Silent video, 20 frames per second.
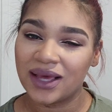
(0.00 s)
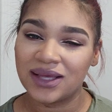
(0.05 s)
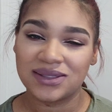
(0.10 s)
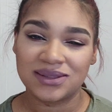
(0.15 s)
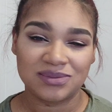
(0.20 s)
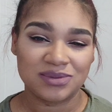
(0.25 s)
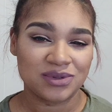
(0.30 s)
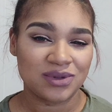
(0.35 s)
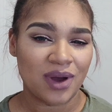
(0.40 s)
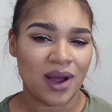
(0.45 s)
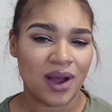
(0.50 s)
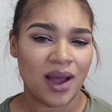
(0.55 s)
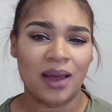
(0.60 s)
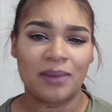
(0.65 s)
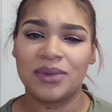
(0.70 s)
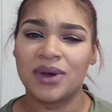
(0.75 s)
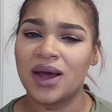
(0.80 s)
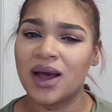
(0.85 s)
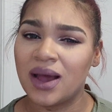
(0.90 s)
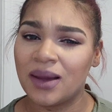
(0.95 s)
like,
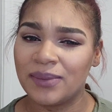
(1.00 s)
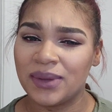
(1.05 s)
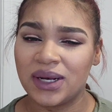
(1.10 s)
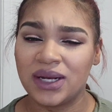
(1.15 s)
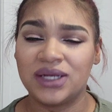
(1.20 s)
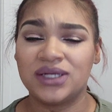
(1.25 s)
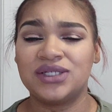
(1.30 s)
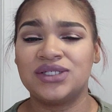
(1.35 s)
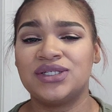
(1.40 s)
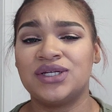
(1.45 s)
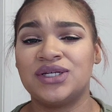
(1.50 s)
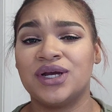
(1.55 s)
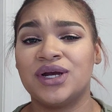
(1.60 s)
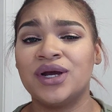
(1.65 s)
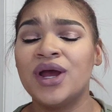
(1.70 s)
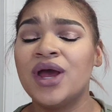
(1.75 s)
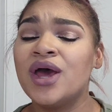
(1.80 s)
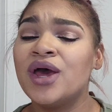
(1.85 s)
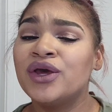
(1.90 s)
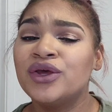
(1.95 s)
subscribe, comment, and
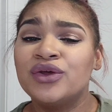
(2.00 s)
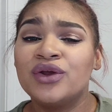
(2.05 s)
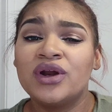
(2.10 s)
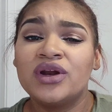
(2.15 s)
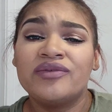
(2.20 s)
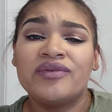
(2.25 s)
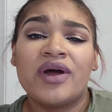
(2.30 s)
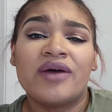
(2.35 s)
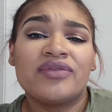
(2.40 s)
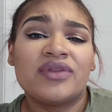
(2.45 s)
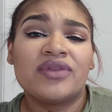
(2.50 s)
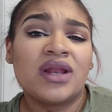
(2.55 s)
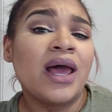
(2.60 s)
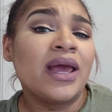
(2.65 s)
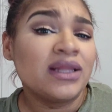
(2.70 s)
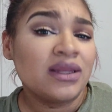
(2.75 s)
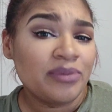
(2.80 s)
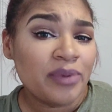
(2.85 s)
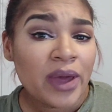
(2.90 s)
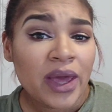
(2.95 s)
share. You don't even have to
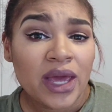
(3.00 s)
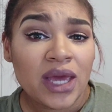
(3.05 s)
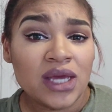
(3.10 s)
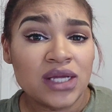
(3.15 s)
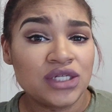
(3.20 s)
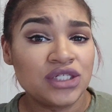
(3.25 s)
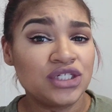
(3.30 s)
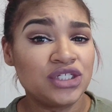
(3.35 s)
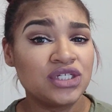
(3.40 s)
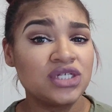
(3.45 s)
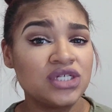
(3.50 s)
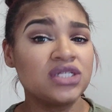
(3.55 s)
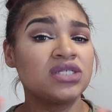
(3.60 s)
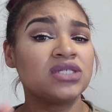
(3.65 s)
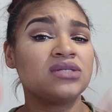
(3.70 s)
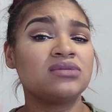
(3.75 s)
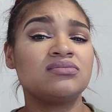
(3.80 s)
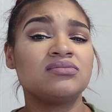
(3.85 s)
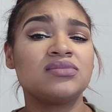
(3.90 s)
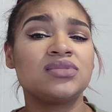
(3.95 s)
like the page,
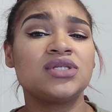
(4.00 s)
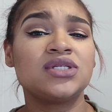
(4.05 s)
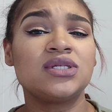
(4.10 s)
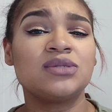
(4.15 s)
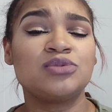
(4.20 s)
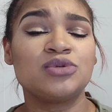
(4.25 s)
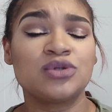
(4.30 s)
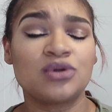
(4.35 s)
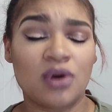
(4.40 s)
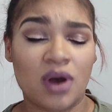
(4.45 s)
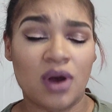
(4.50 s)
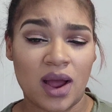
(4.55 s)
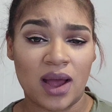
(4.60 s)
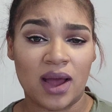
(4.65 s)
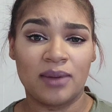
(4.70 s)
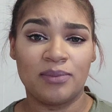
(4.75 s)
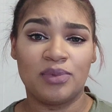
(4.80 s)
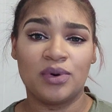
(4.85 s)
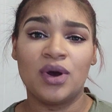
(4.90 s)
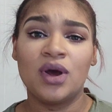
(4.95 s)
just
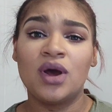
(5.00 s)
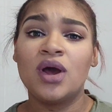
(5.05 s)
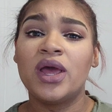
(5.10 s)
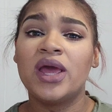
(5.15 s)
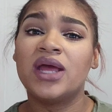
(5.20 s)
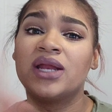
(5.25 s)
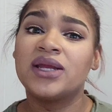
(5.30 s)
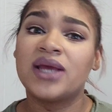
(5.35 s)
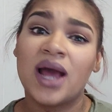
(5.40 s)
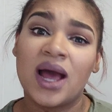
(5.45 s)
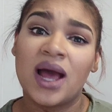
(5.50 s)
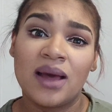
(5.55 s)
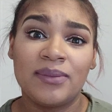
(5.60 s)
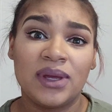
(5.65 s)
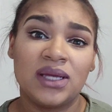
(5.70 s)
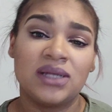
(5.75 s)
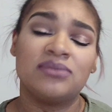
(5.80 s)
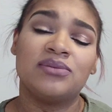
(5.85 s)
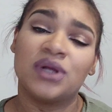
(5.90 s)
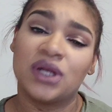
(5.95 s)
subscribe and
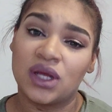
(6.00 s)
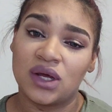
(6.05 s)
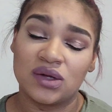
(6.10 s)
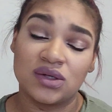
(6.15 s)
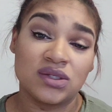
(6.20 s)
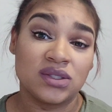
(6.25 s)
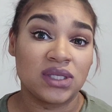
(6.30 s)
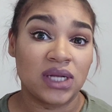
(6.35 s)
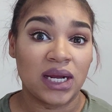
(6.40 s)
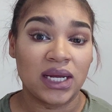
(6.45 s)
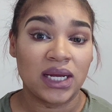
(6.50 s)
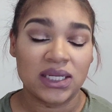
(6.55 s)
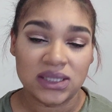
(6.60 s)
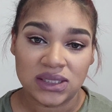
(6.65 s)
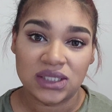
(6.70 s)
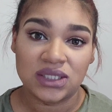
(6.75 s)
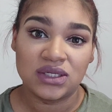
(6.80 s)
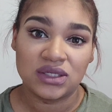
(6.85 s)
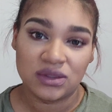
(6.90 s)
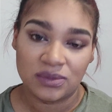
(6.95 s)
comment below so that I
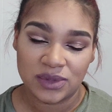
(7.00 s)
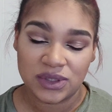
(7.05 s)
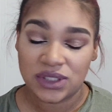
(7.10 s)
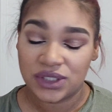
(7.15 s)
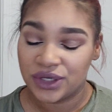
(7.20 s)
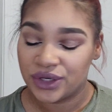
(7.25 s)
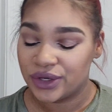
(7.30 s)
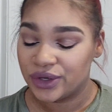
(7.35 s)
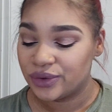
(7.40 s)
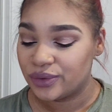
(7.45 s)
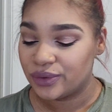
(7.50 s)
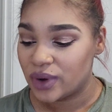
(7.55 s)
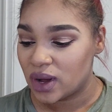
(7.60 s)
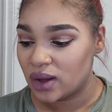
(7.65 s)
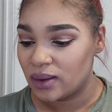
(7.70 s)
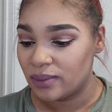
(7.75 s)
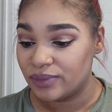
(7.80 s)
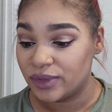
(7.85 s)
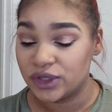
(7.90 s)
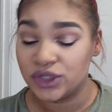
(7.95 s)
can send you the material
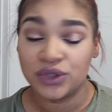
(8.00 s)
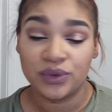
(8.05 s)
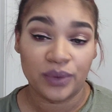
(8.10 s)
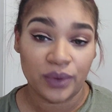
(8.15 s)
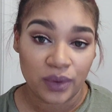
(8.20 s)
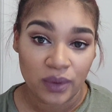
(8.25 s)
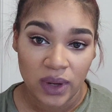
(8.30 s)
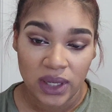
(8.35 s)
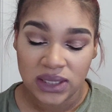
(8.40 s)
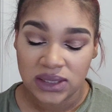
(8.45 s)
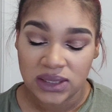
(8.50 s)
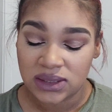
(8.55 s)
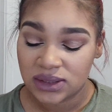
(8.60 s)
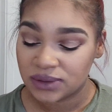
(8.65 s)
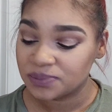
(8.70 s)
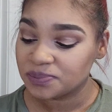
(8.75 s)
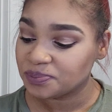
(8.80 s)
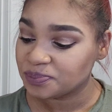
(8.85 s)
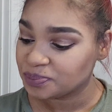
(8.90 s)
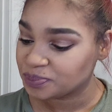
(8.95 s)
um, that you
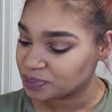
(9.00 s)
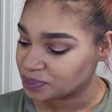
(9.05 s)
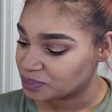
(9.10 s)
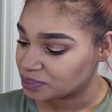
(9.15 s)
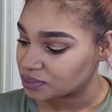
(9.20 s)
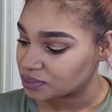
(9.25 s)
request